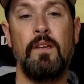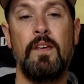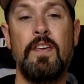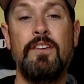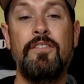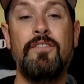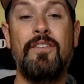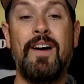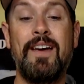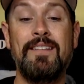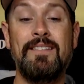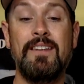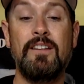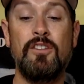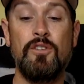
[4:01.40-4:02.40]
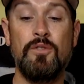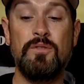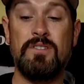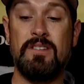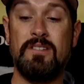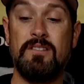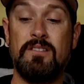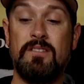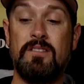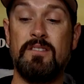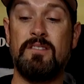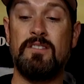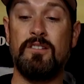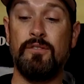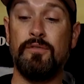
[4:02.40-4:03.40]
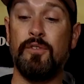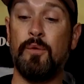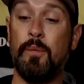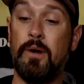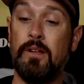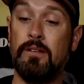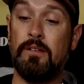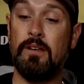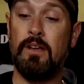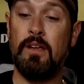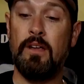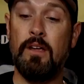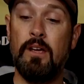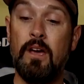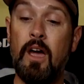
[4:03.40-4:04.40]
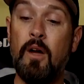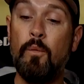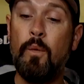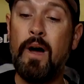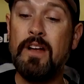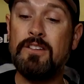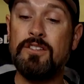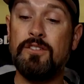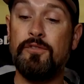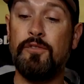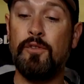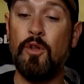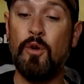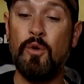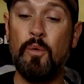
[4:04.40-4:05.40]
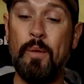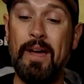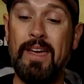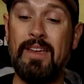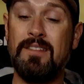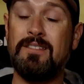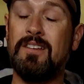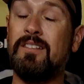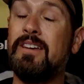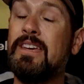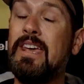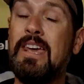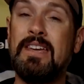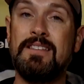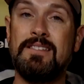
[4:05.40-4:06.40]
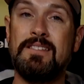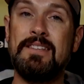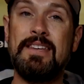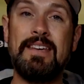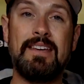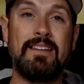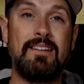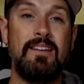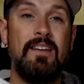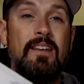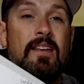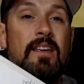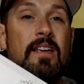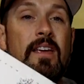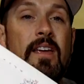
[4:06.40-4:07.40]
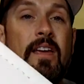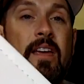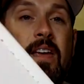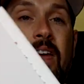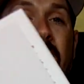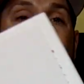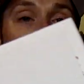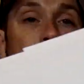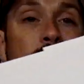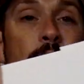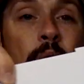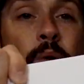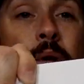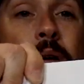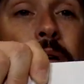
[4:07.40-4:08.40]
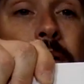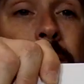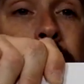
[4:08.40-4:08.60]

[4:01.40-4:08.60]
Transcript: He finally loses the silver one. I watch it float away until I can't see it anymore.